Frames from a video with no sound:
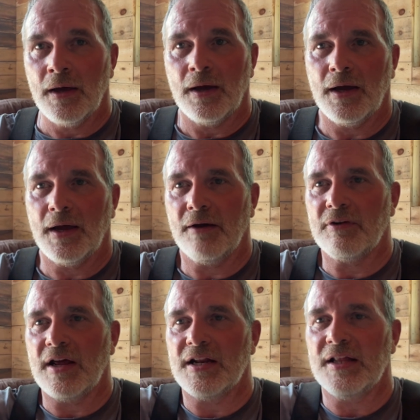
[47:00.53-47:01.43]
I
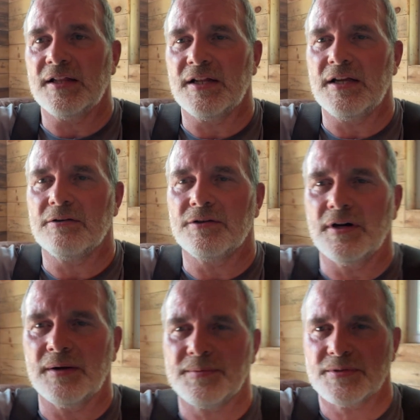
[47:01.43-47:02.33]
haven't had anything to eat or
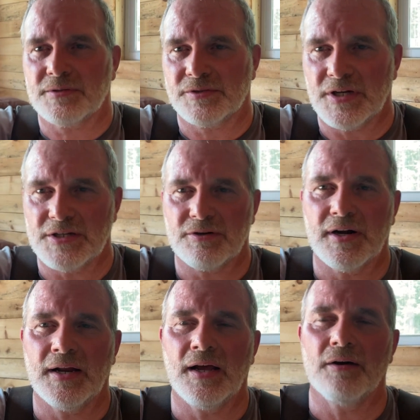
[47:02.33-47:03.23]
drink besides
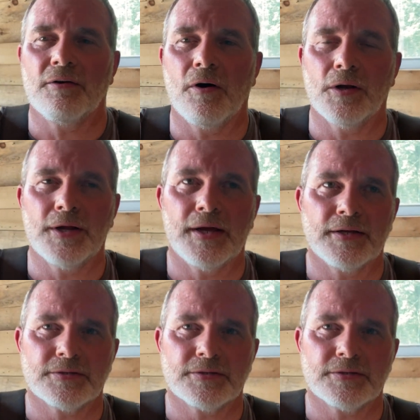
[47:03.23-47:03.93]
right now all day.